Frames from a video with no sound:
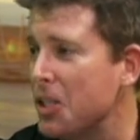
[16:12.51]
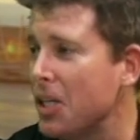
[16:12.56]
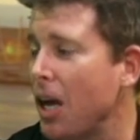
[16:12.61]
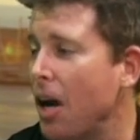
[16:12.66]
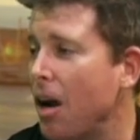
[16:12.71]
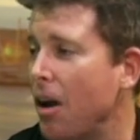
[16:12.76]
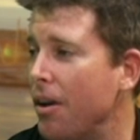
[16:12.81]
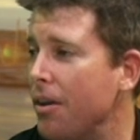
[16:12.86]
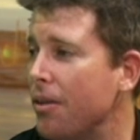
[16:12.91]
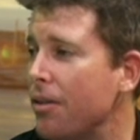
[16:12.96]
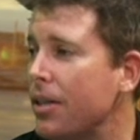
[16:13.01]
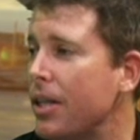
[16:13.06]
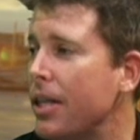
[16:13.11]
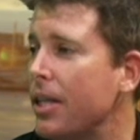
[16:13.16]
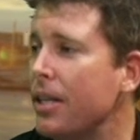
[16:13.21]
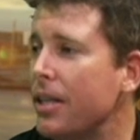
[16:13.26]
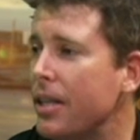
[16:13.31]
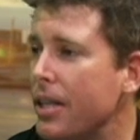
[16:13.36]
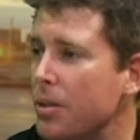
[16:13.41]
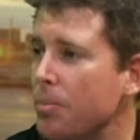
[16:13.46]
so
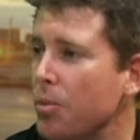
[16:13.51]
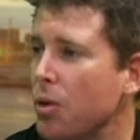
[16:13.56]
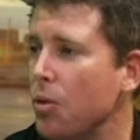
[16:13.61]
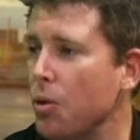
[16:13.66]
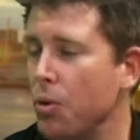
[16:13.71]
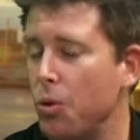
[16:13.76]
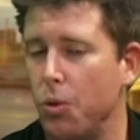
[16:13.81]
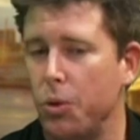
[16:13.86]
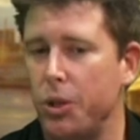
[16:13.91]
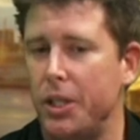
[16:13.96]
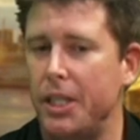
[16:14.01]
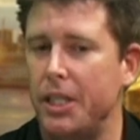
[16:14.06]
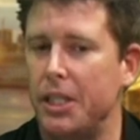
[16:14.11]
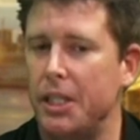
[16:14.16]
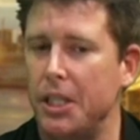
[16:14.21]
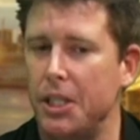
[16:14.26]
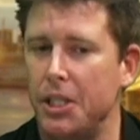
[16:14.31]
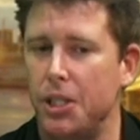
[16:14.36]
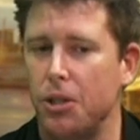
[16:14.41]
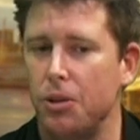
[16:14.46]
there's more
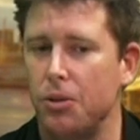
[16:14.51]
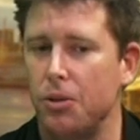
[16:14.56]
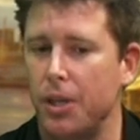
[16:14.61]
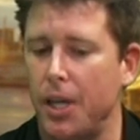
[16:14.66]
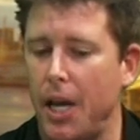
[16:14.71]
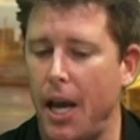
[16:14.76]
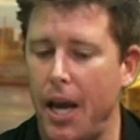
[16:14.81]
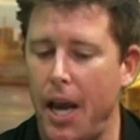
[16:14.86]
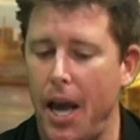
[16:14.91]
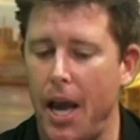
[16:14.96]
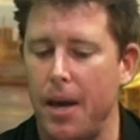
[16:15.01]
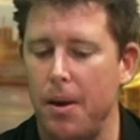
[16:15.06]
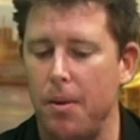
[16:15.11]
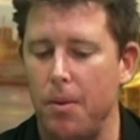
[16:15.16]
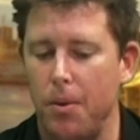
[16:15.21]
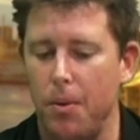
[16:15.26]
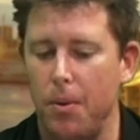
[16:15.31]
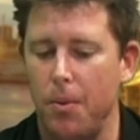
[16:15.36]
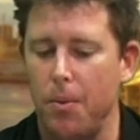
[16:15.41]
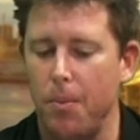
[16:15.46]
autistic children
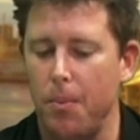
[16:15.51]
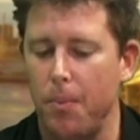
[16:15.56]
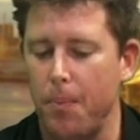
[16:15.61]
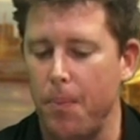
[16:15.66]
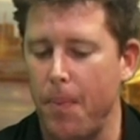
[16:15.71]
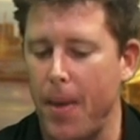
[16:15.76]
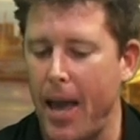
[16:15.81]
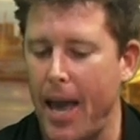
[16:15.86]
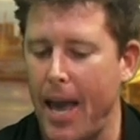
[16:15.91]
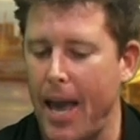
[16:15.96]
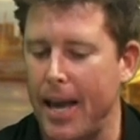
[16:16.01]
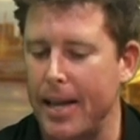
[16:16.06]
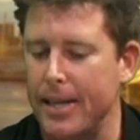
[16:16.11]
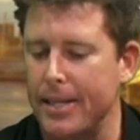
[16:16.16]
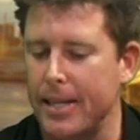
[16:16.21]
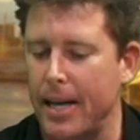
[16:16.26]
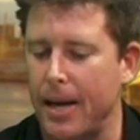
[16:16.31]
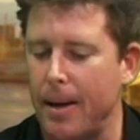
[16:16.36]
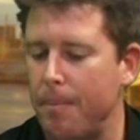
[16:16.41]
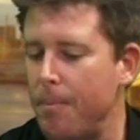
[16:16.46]
and
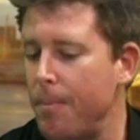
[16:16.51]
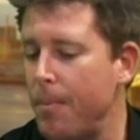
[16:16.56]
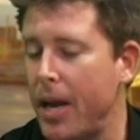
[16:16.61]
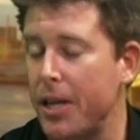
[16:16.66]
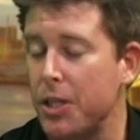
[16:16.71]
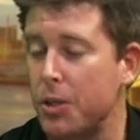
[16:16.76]
Asperger's